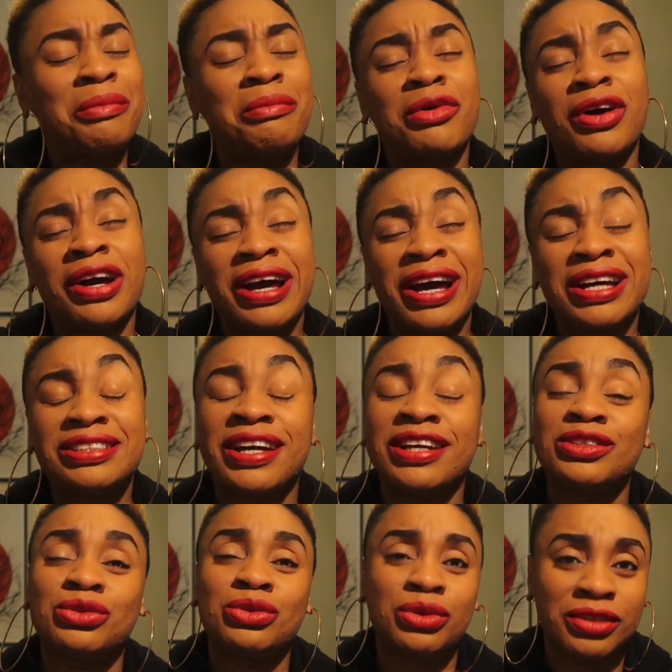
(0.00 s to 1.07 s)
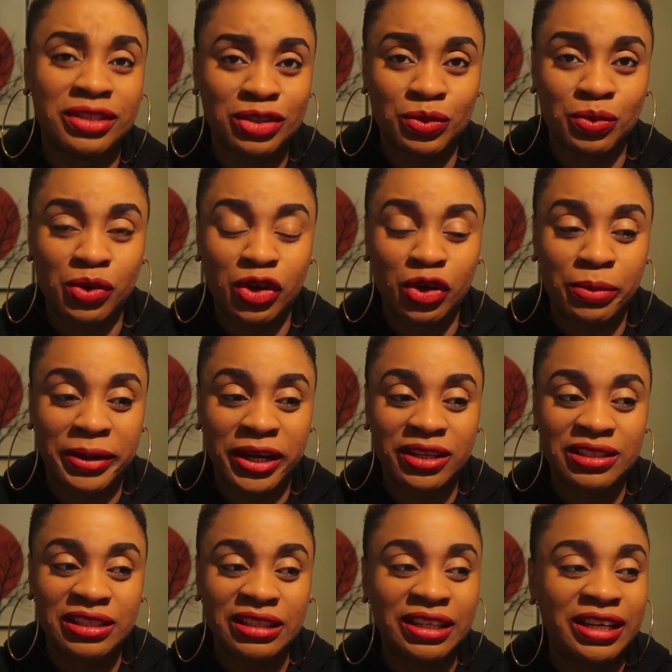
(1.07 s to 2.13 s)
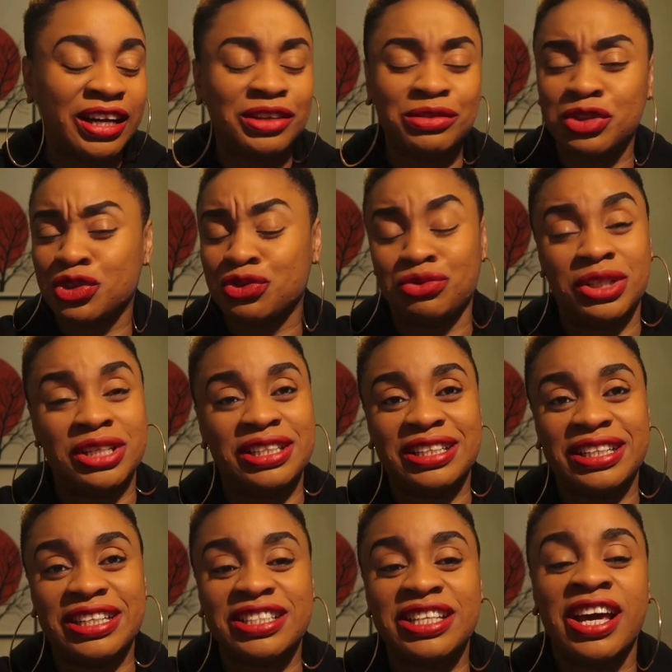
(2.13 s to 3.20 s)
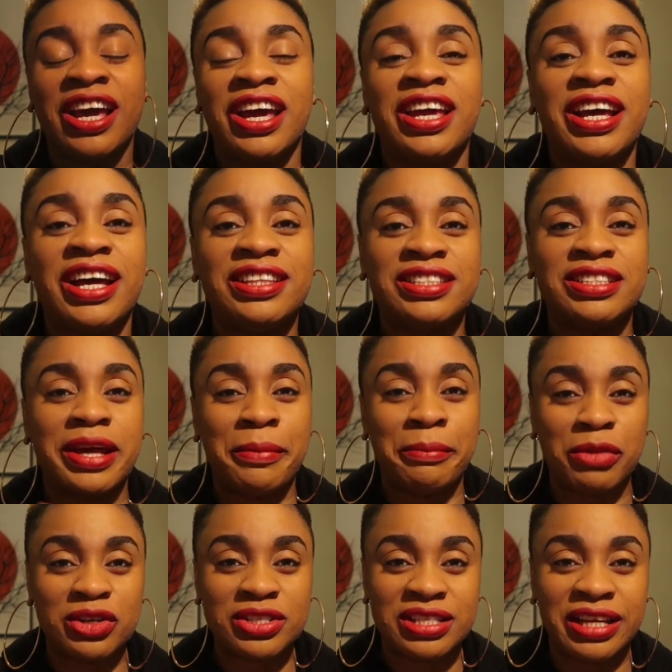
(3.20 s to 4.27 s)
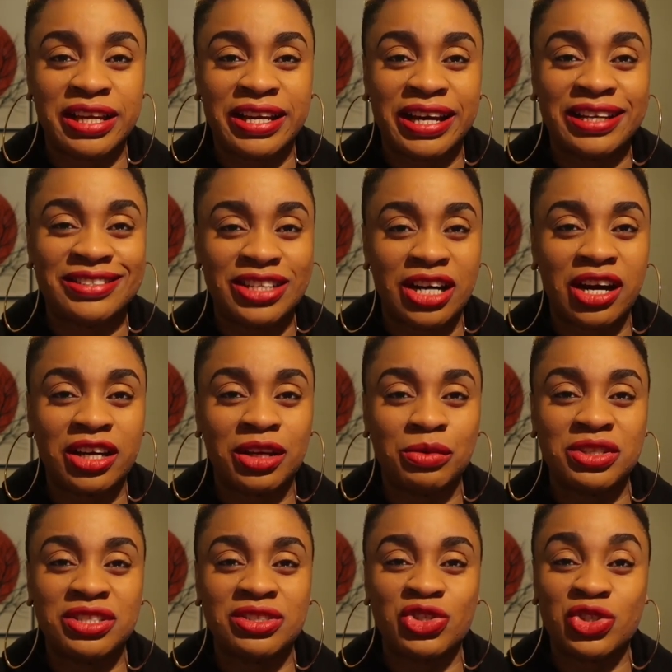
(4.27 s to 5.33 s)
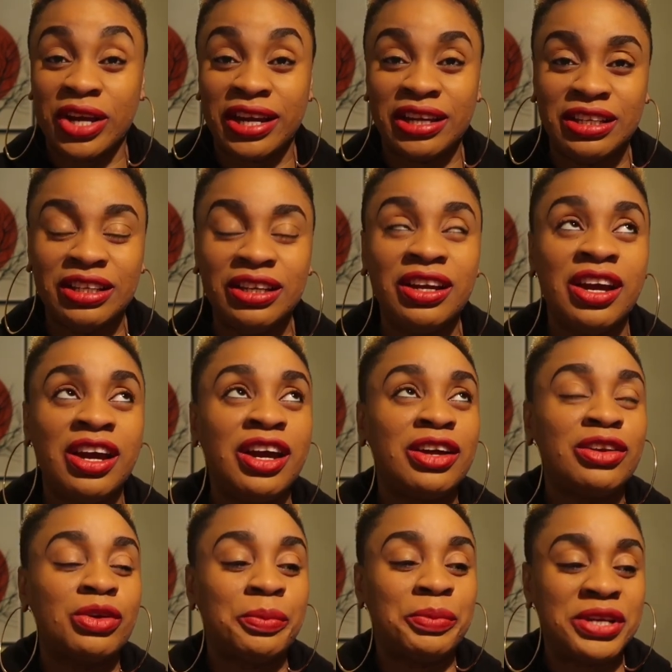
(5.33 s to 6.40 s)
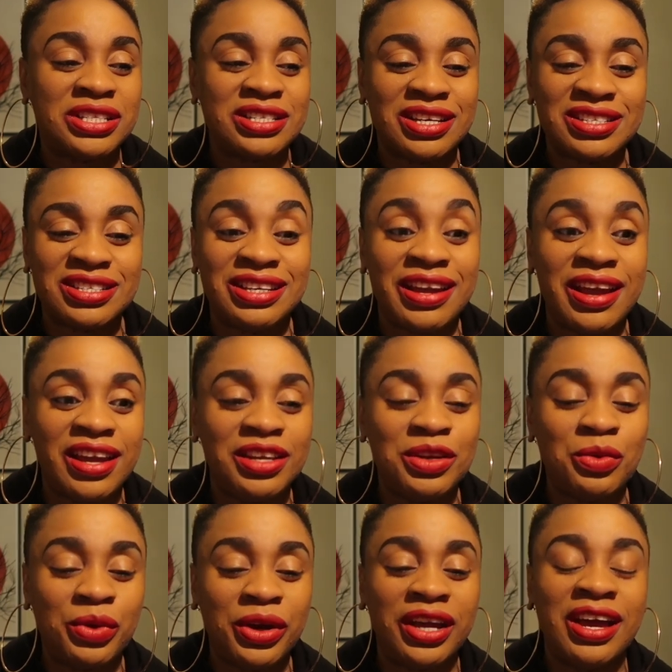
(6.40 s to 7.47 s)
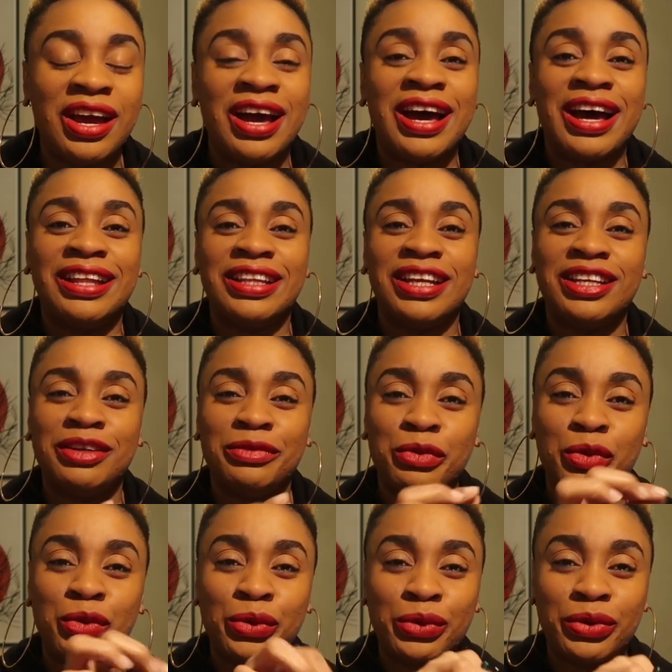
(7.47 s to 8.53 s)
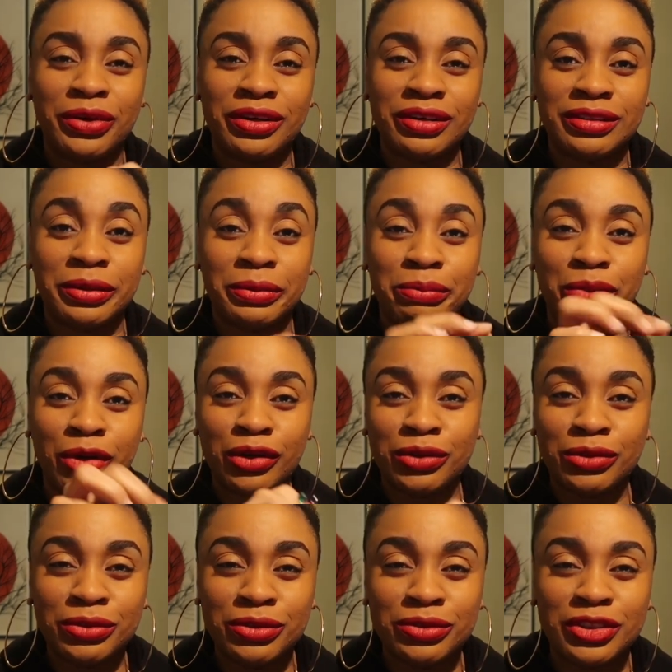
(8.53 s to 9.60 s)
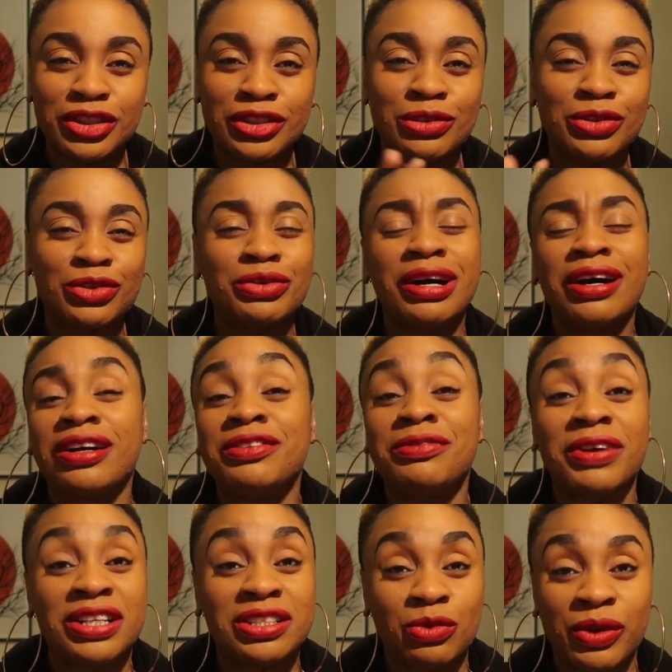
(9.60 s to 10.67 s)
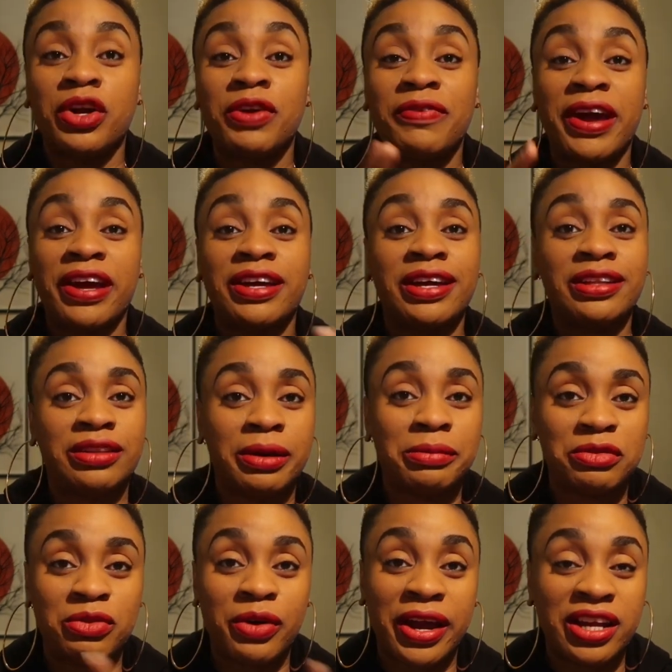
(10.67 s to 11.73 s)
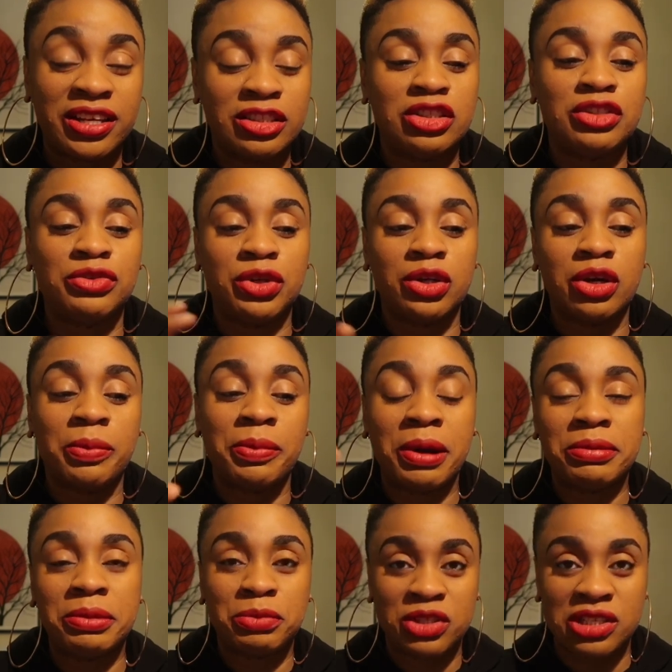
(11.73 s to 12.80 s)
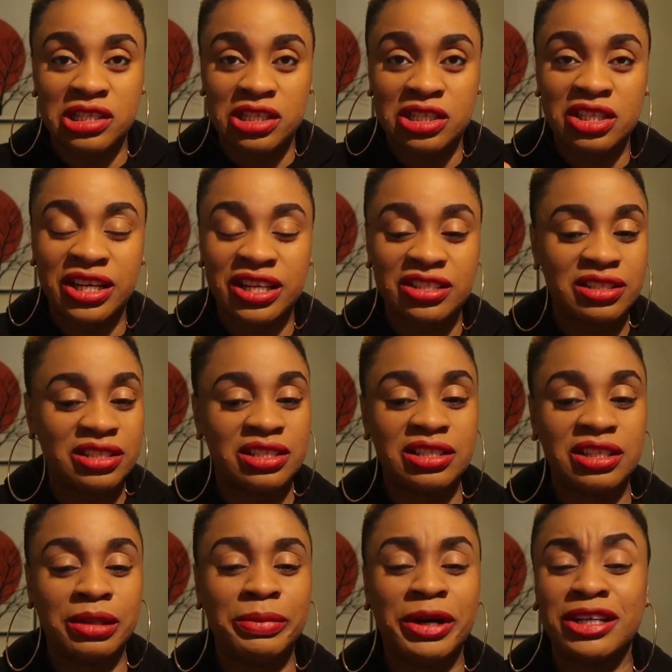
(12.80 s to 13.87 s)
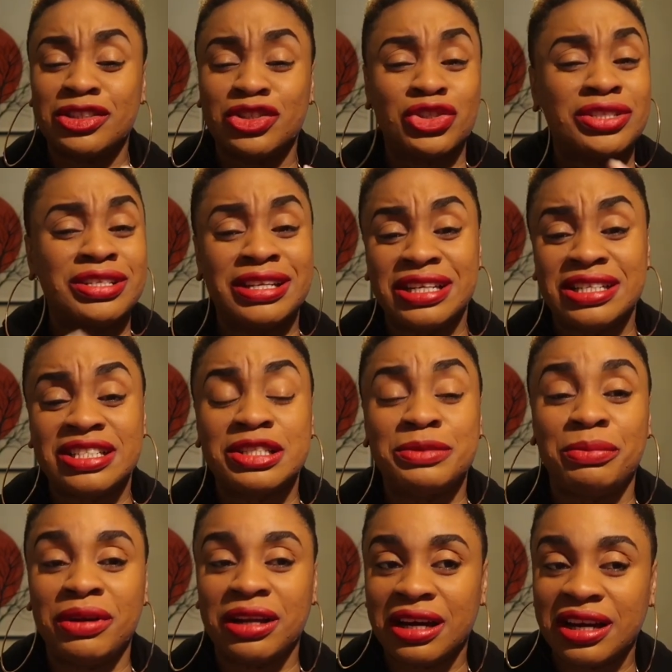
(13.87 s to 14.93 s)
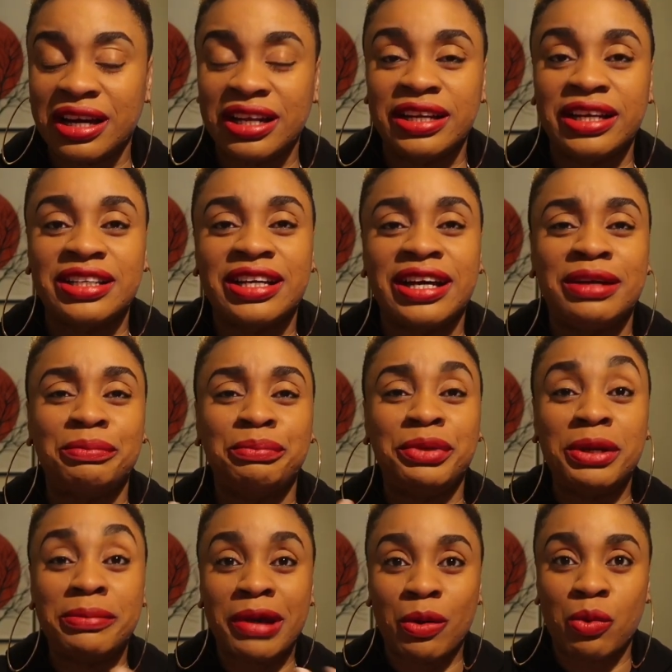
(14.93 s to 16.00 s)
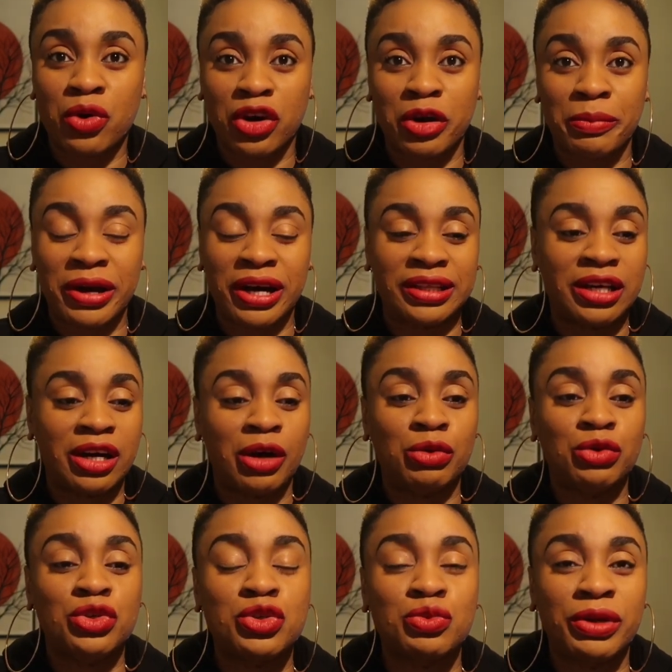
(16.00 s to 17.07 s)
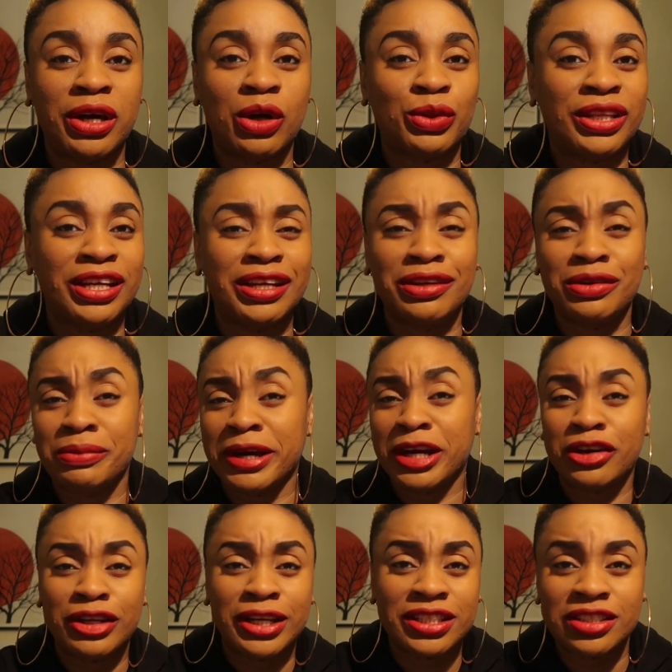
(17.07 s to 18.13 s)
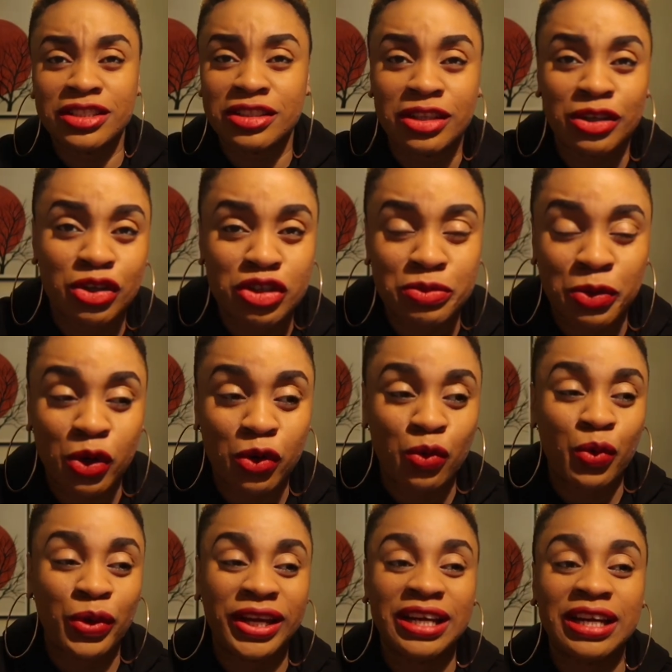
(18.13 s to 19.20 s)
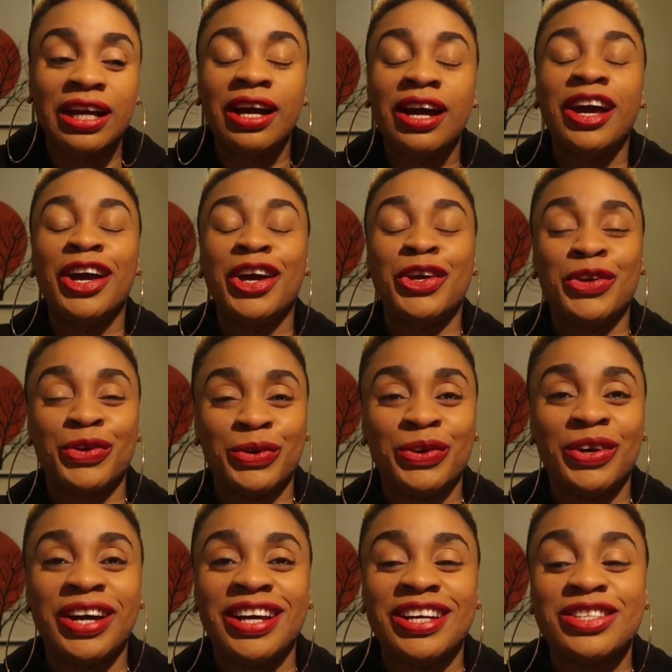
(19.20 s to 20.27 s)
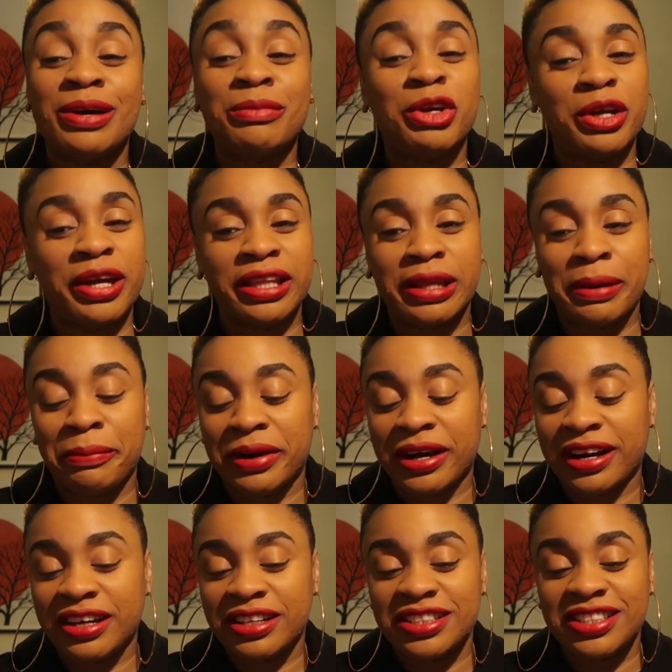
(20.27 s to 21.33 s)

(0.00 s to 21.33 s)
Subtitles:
But guys, I saw this one on my colleague and it was really nice. It had this embossed leather, dark. It wasn't shiny, not patent in any way. And then the hook, the buckle just looks, in fact, if I get there before I edit this video, I'll probably put this so you guys will see the bag. It's just nice. It's black and it can be my work bag that I'll use without thinking, oh my God, let this thing not spoil quick, you know. So I'm going to get that bag.